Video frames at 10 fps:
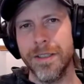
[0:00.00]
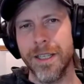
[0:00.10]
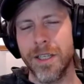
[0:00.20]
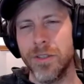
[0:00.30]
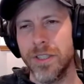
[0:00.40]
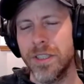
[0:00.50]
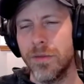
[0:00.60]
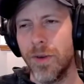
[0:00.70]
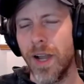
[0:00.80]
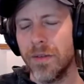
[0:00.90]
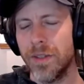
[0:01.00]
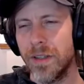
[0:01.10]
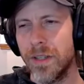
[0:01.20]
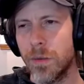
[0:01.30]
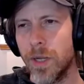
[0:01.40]
Like you just did 5 and then
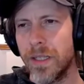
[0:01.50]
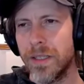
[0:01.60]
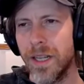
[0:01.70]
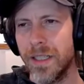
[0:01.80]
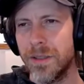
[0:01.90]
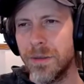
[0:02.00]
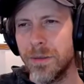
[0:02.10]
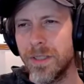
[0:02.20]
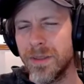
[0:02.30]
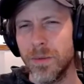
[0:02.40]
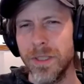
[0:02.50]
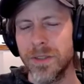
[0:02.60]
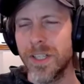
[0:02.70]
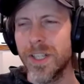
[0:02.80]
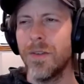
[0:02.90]
you think, wait, did I do this one?
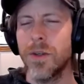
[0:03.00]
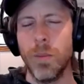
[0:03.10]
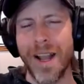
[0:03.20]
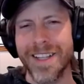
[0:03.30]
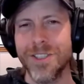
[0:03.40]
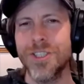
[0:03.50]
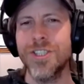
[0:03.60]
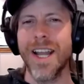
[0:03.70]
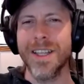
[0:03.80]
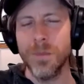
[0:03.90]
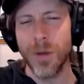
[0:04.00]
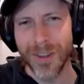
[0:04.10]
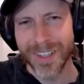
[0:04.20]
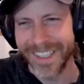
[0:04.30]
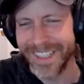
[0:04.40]
So then you have to go back and check them
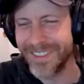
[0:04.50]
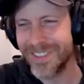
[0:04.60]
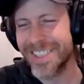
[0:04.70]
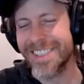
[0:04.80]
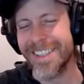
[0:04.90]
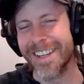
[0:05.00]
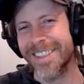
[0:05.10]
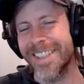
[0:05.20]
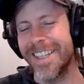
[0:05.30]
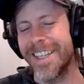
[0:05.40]
all, which sucks.